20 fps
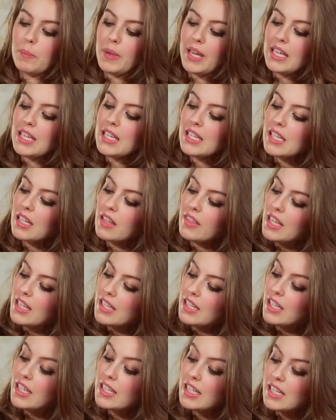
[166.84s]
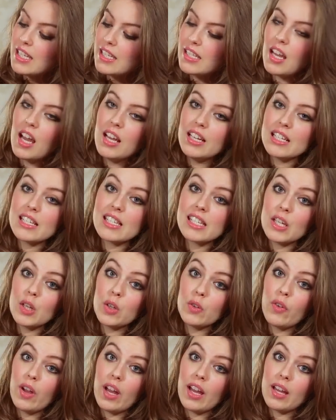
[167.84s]
piece. This is a sterling
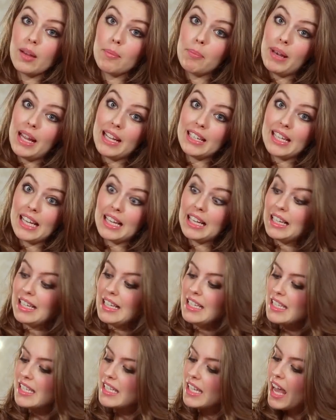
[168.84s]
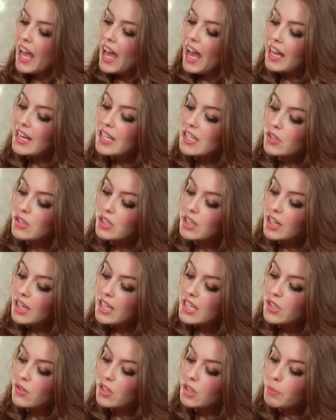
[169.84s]
silver plain necklace and it's got a
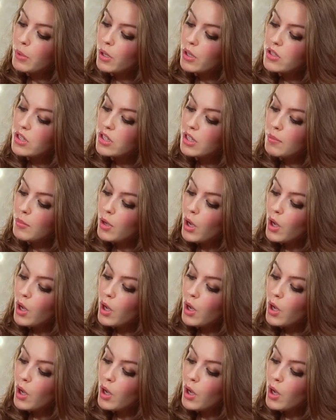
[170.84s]
cluster at the bottom